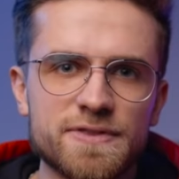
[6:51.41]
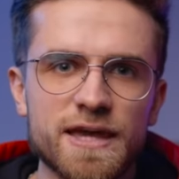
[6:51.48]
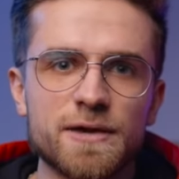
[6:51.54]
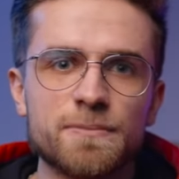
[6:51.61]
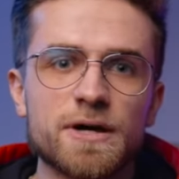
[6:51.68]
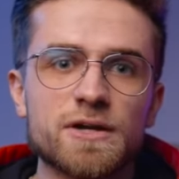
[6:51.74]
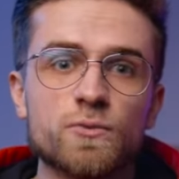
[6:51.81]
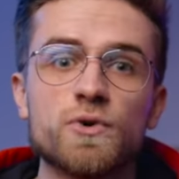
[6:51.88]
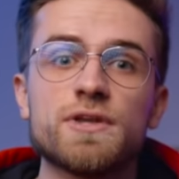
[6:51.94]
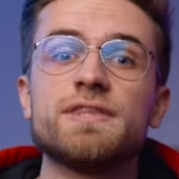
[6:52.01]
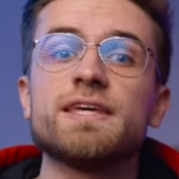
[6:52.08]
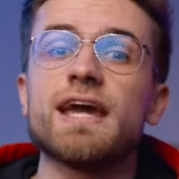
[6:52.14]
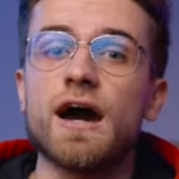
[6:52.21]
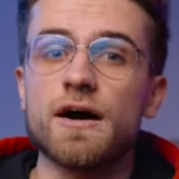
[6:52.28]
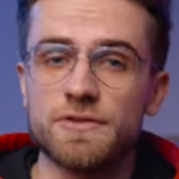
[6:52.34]
thing but with
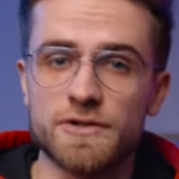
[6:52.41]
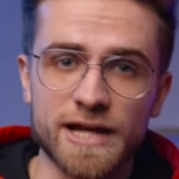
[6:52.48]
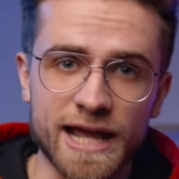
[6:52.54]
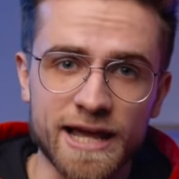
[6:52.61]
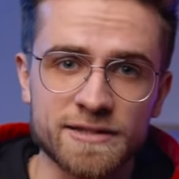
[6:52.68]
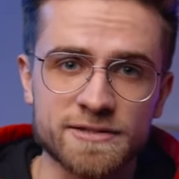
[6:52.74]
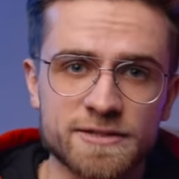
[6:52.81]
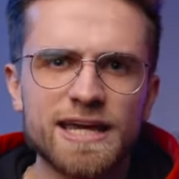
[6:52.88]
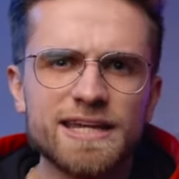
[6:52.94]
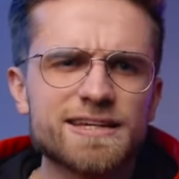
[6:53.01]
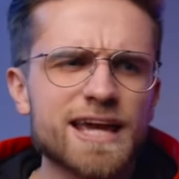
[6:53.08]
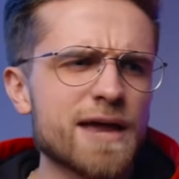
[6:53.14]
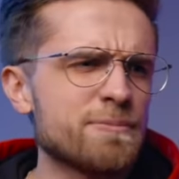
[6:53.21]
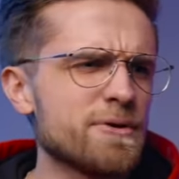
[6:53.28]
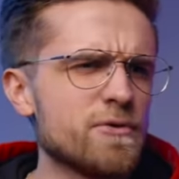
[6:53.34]
the other hand. It
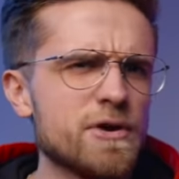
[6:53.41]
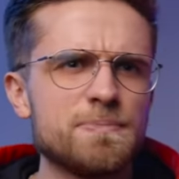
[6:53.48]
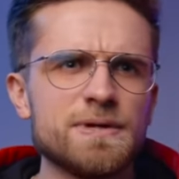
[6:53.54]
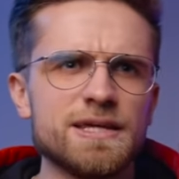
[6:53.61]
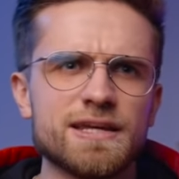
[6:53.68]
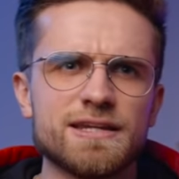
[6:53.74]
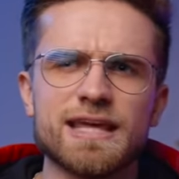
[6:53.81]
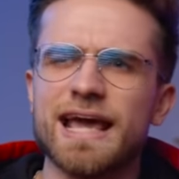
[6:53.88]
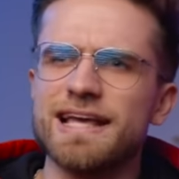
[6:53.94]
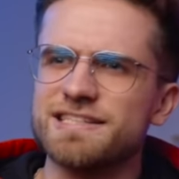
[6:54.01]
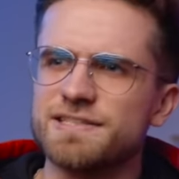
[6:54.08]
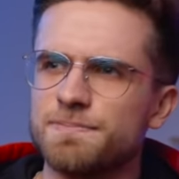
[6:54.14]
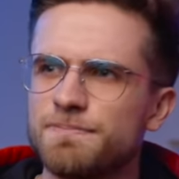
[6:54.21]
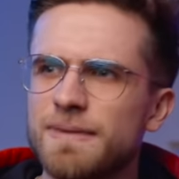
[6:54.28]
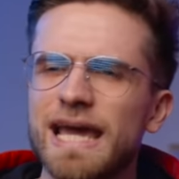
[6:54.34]
can be repeated
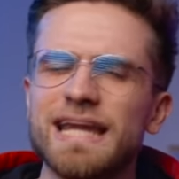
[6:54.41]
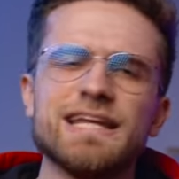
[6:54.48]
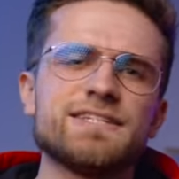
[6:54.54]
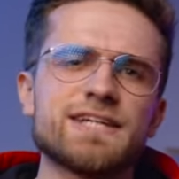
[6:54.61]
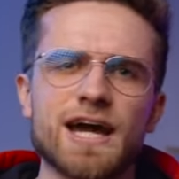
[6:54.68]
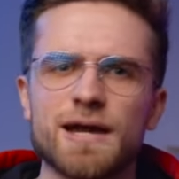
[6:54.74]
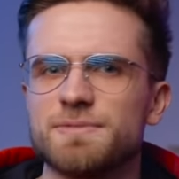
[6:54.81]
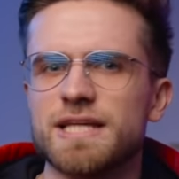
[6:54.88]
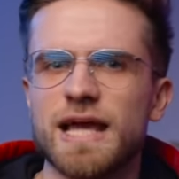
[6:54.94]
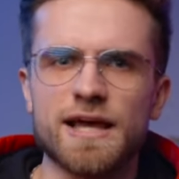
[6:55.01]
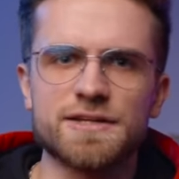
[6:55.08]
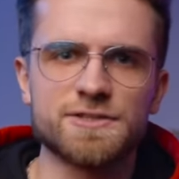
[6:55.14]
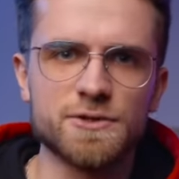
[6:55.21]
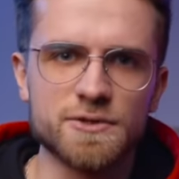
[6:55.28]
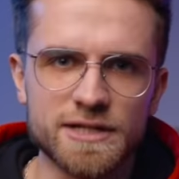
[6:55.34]
as many times
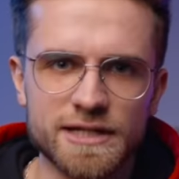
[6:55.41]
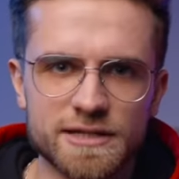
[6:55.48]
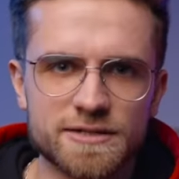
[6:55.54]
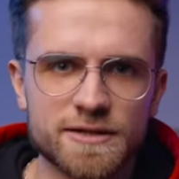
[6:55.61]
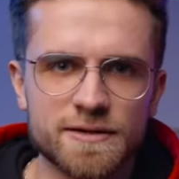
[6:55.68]
as you need.